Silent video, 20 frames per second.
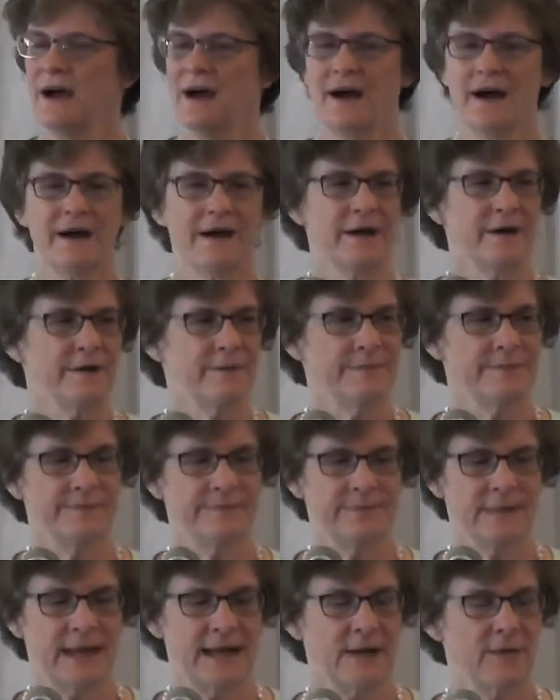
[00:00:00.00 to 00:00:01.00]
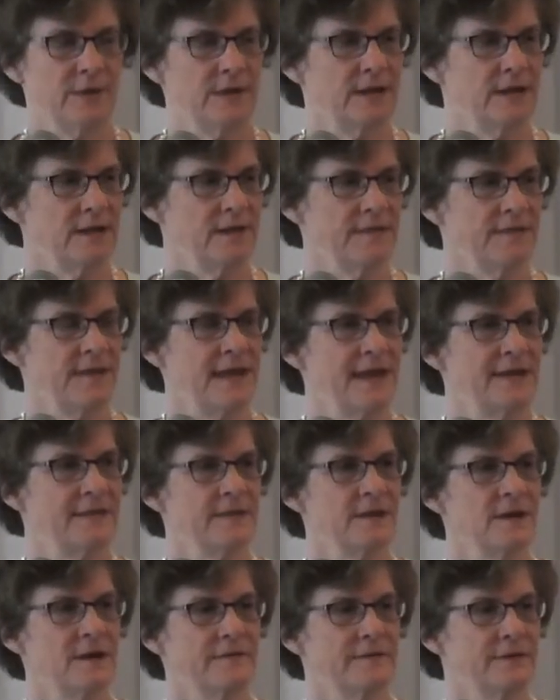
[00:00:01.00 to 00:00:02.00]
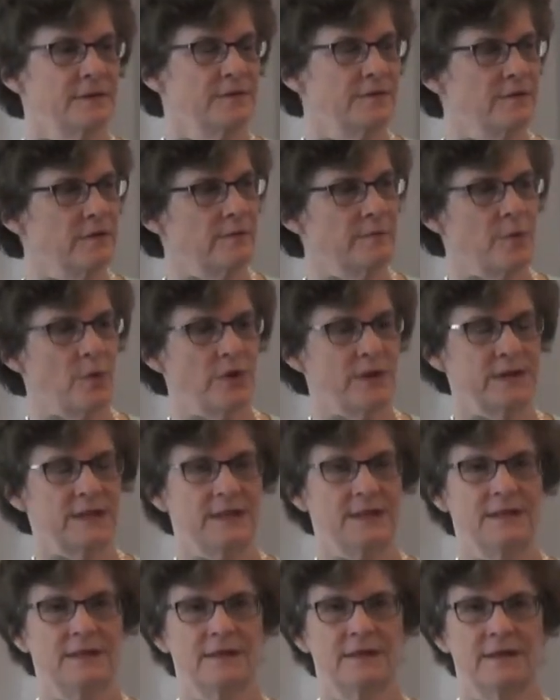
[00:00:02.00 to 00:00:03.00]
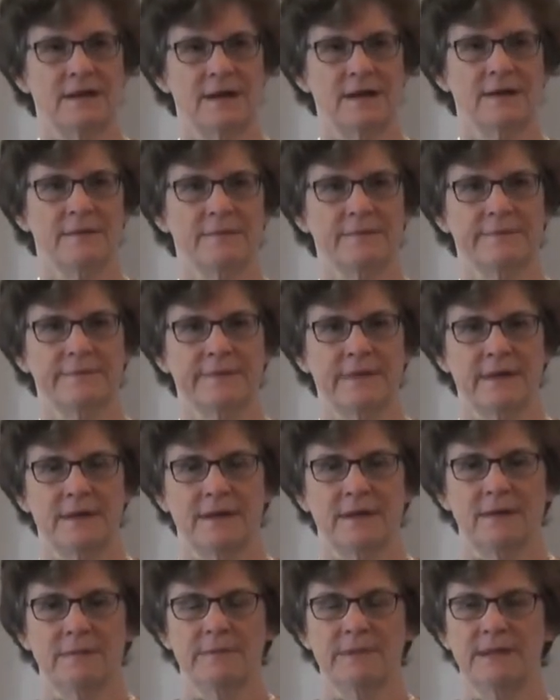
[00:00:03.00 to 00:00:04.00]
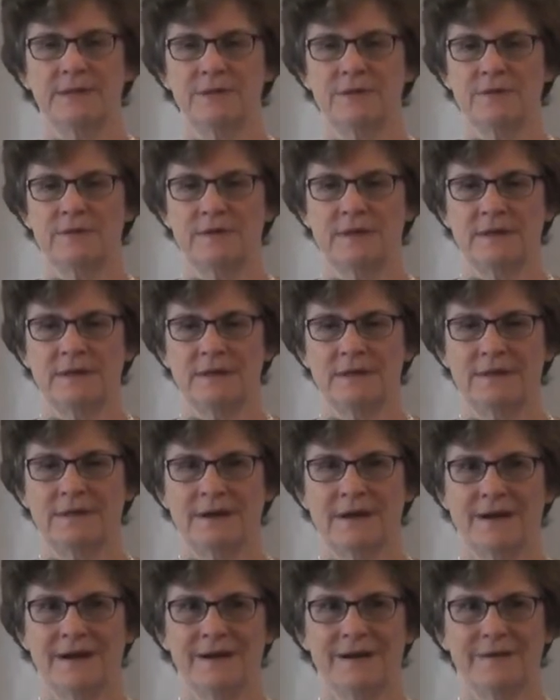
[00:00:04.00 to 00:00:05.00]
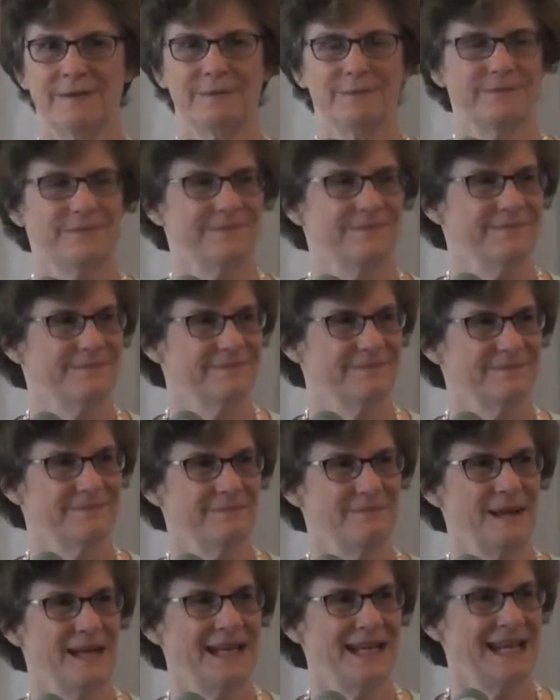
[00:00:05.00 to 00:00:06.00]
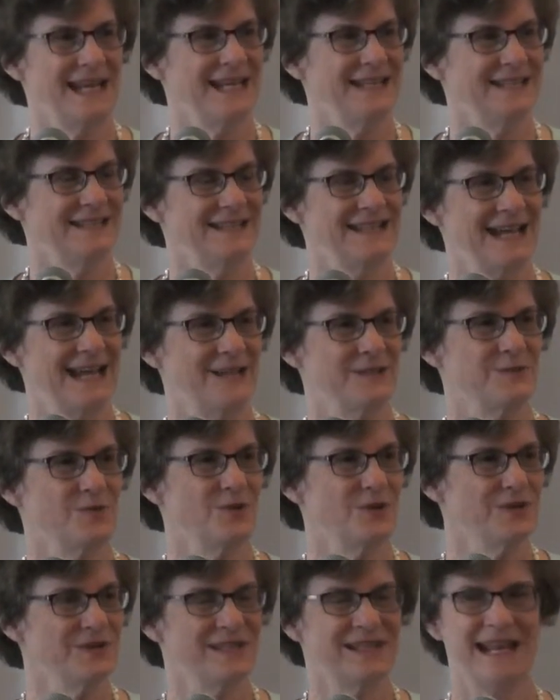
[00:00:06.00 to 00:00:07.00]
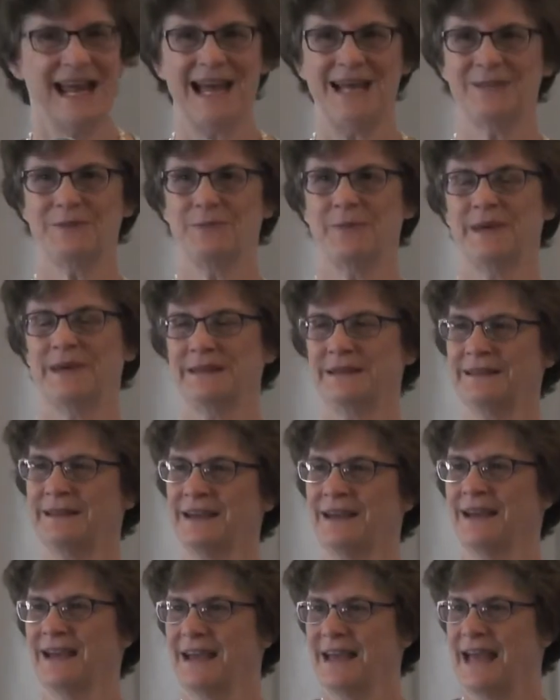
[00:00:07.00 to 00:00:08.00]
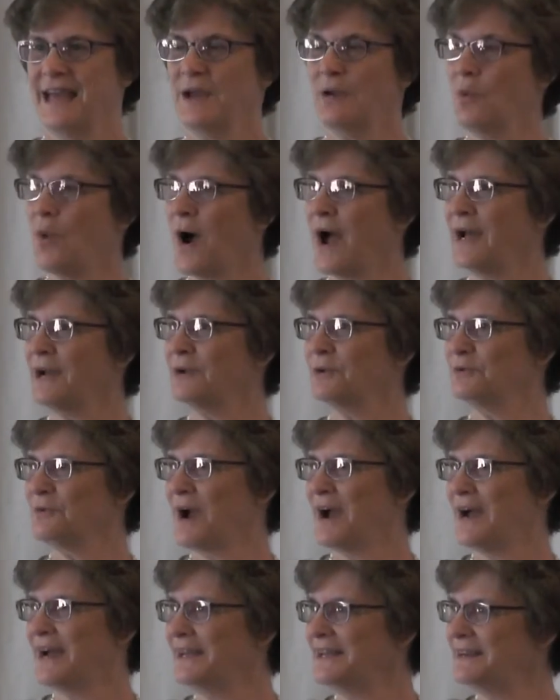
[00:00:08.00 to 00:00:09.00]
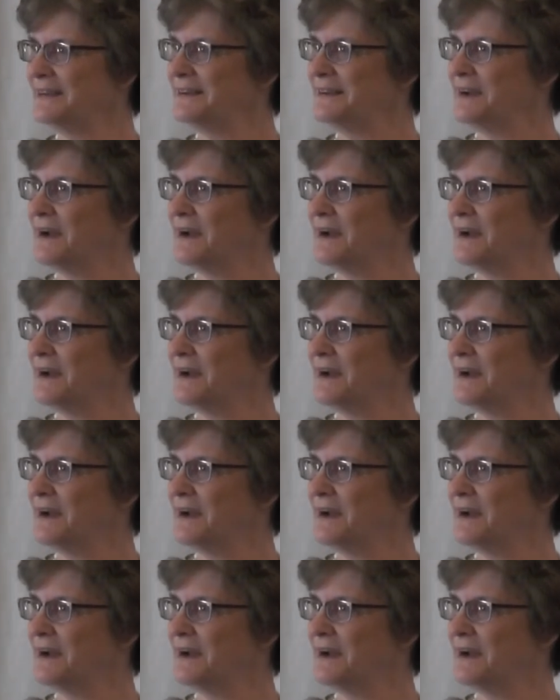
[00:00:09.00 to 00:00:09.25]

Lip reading: And I want to thank the governor for appointing me to the Medicaid task force. It has been a wild ride.